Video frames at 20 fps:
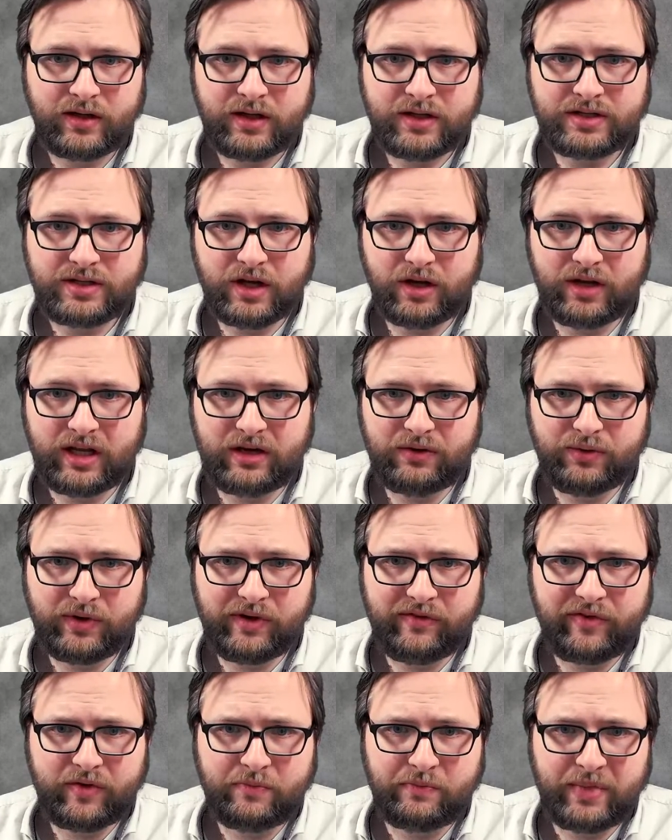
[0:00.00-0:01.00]
So here we
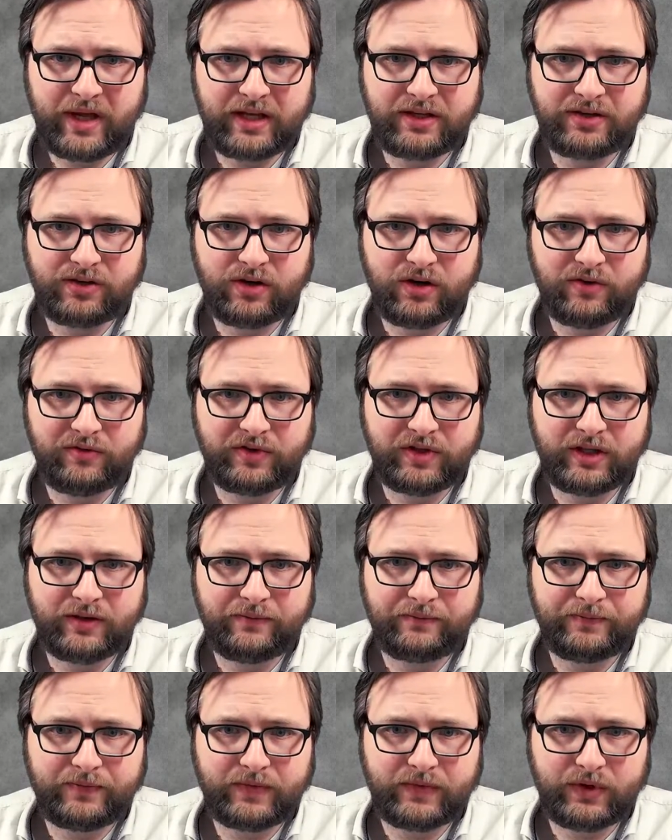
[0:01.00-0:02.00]
have a picture of the
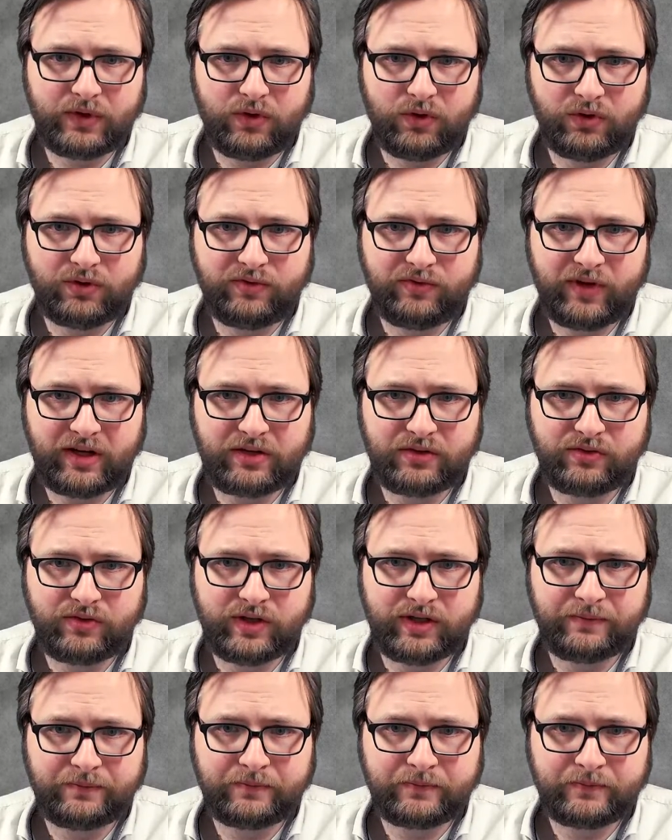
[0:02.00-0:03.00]
old
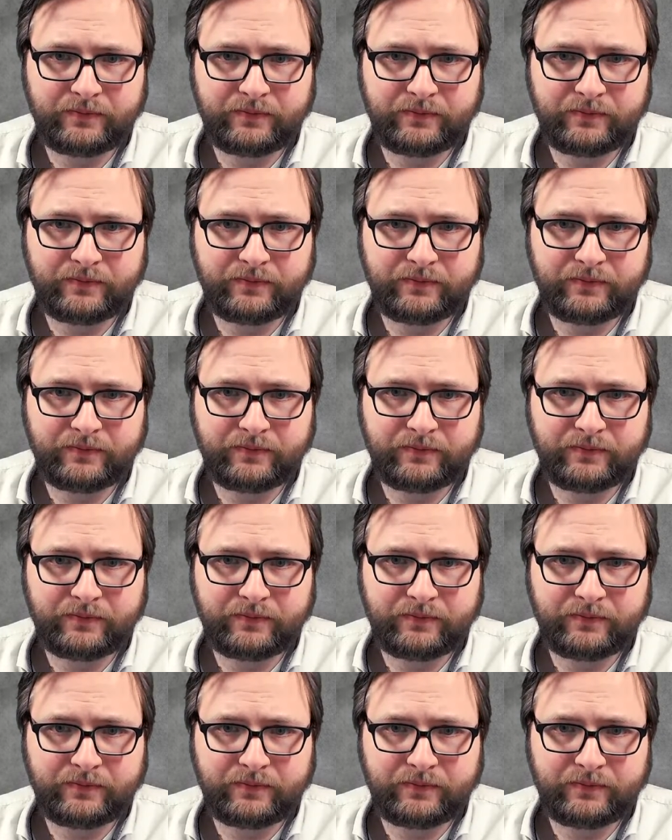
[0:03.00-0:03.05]
factory.